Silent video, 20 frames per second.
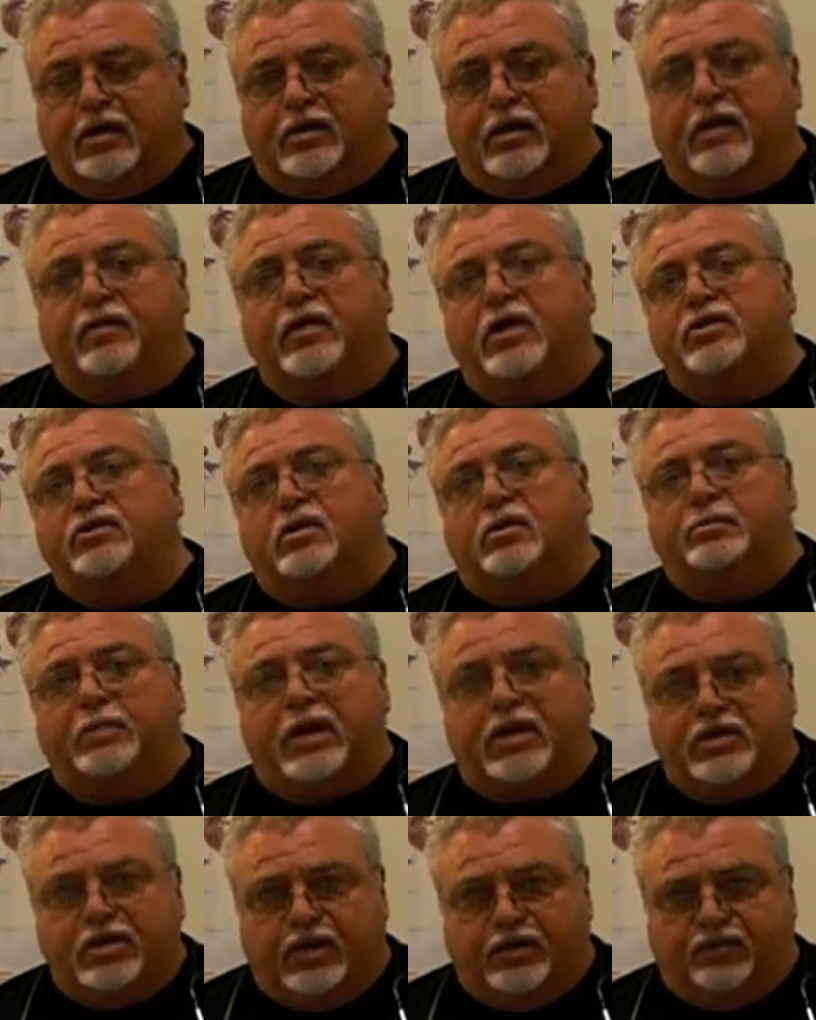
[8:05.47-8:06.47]
then these are the
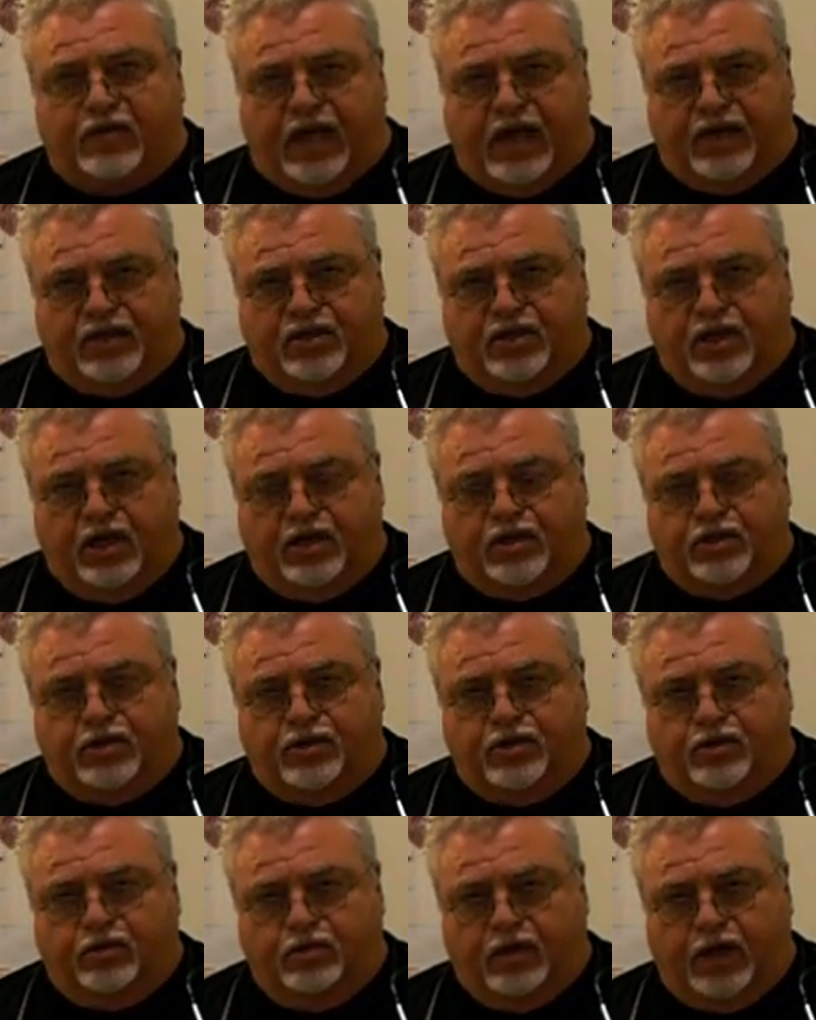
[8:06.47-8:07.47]
basic
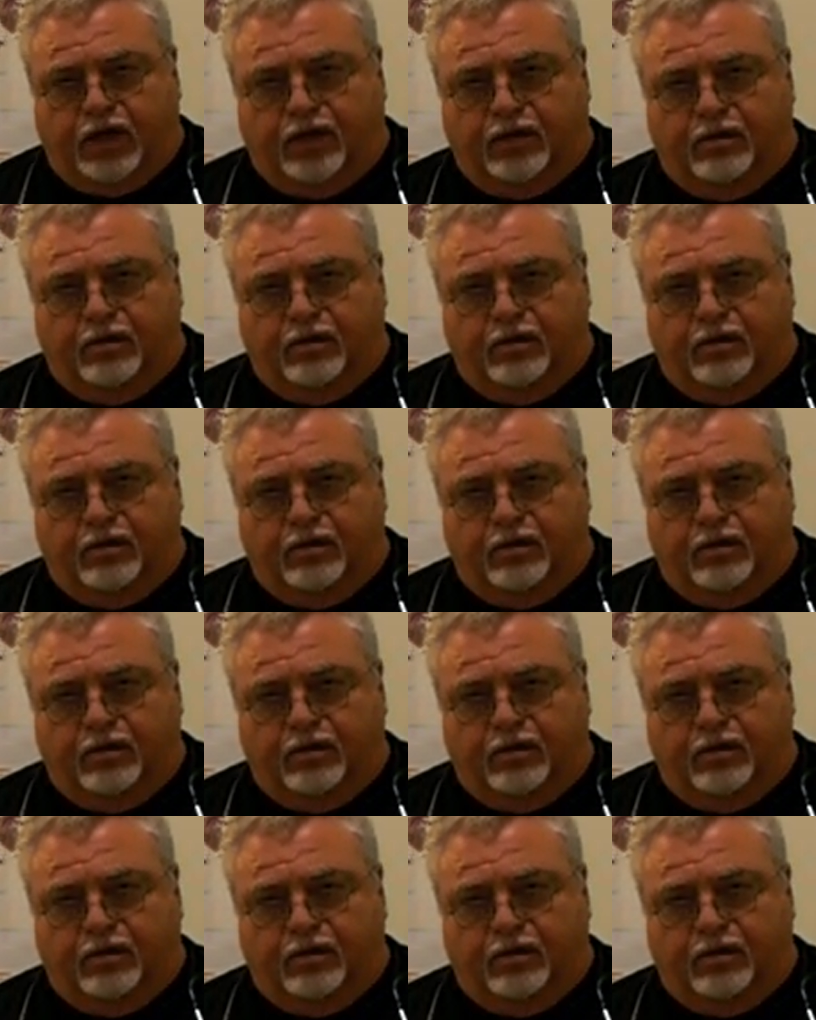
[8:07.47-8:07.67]
vaccinations you need.